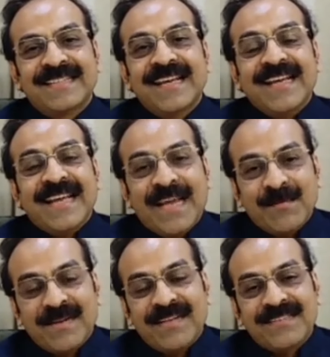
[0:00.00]

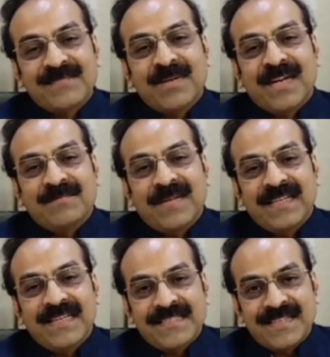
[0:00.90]
Emeralds by, by
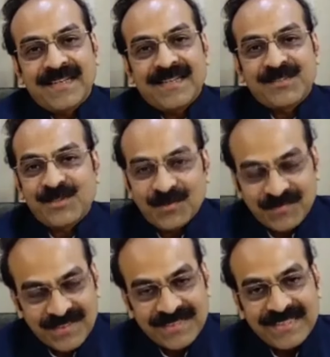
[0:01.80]
nature are softer
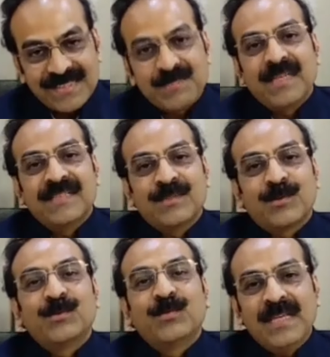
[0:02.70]
than spinels or
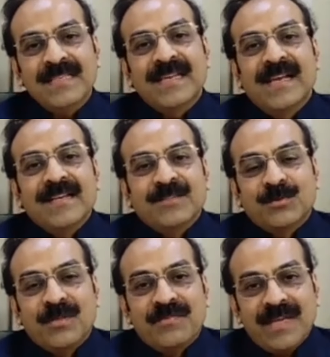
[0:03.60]
rubies. So the
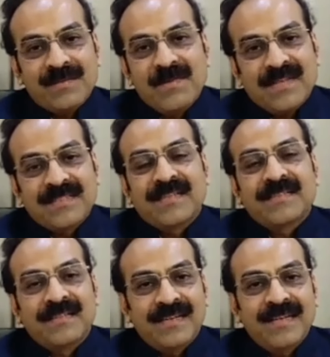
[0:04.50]
wear marks are
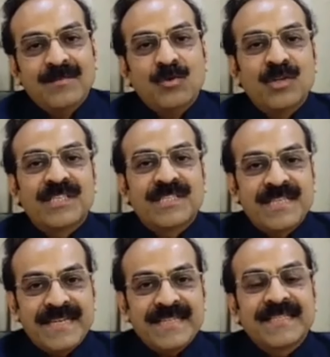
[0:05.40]
certainly more
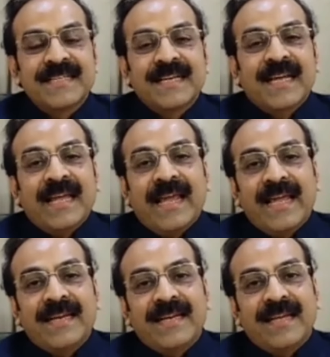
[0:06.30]
distinct and
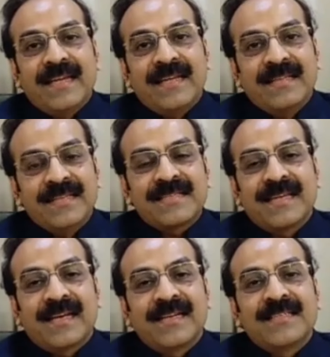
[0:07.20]
in this
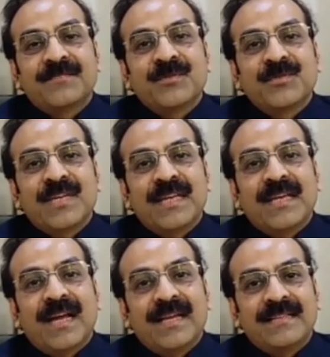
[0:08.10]
necklace, if you see,
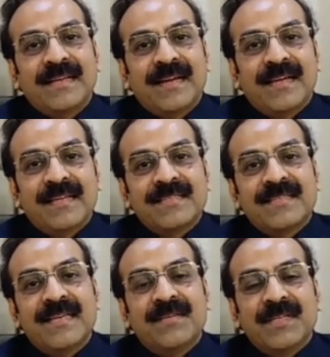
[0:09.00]
I think I can see
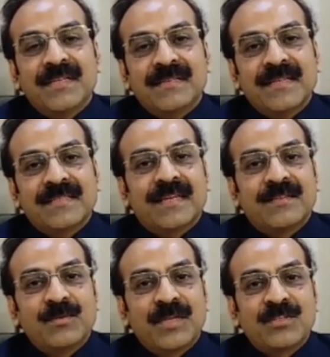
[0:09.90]
even in this, and you
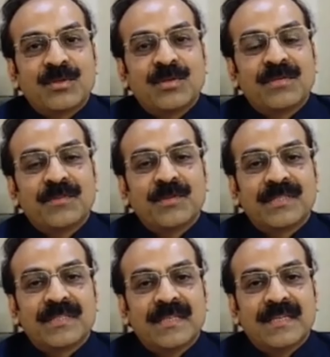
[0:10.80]
can show the viewers in
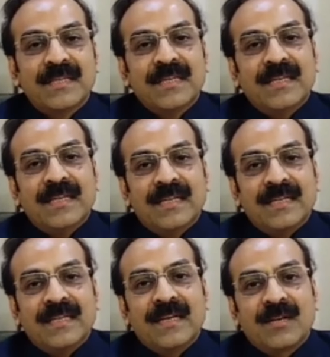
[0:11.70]
the in a in
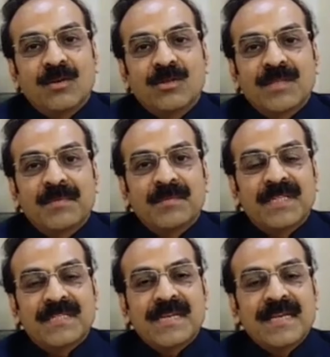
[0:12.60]
a close-up image
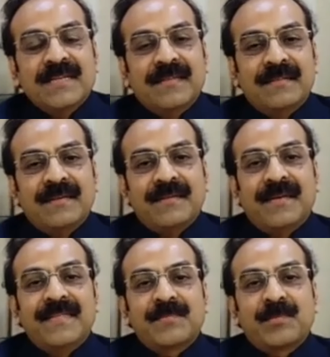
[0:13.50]
that the drill
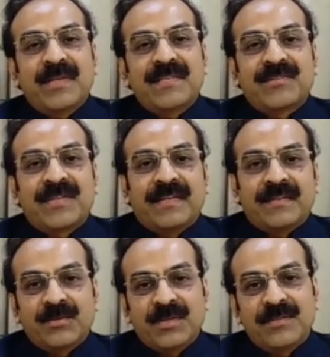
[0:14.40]
is pretty straight. You
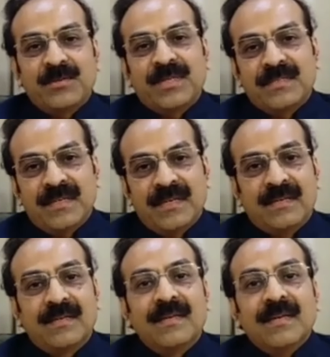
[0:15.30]
can you can see here.
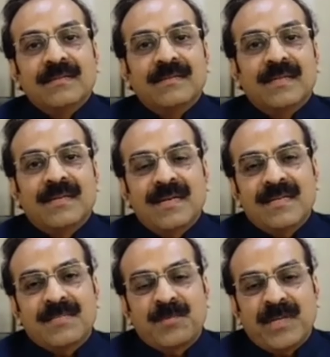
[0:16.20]
The drill is
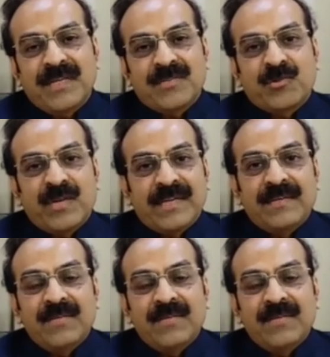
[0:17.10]
pretty straight. We can